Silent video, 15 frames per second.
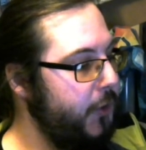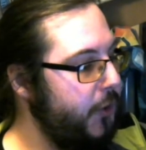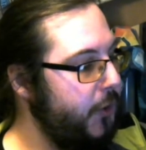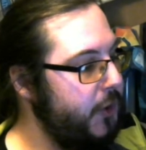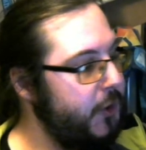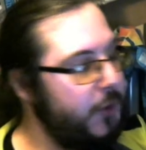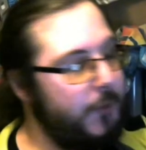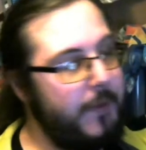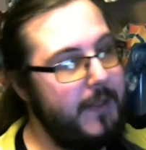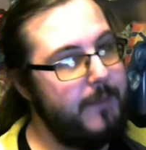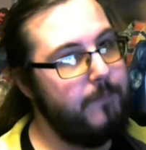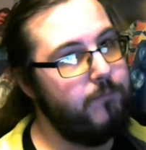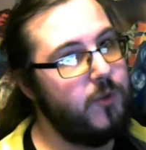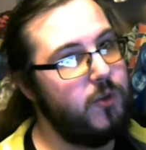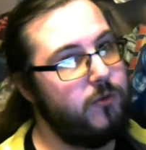
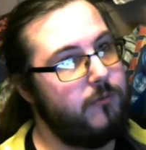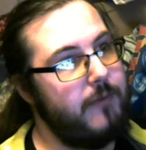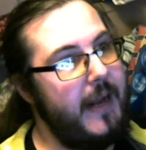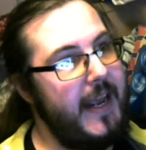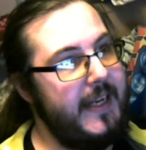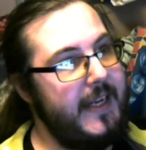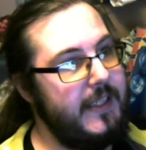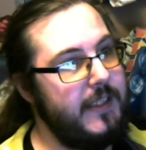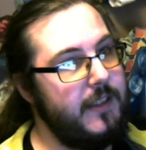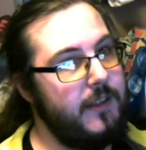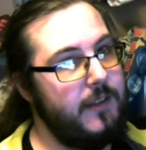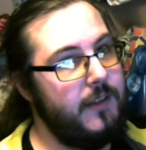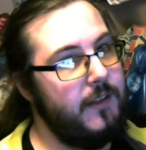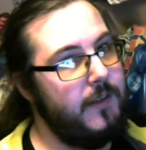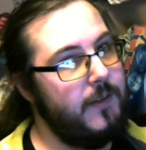cream grey
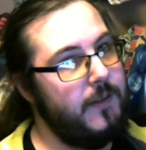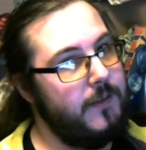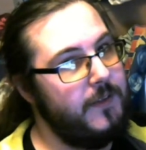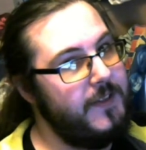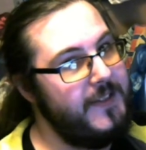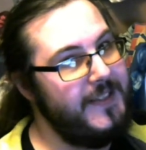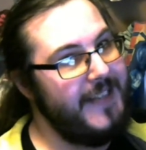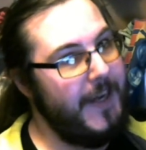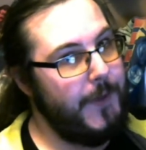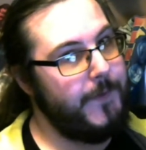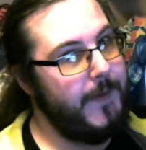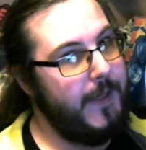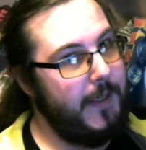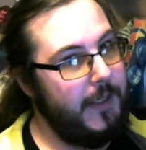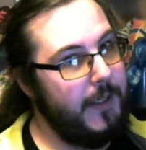
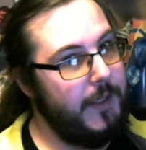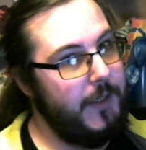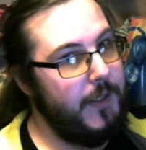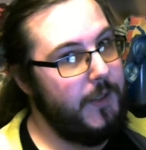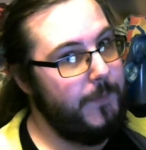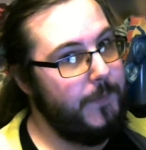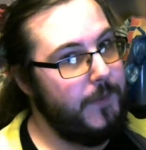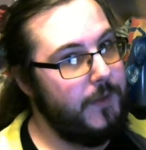Cerve Gundam.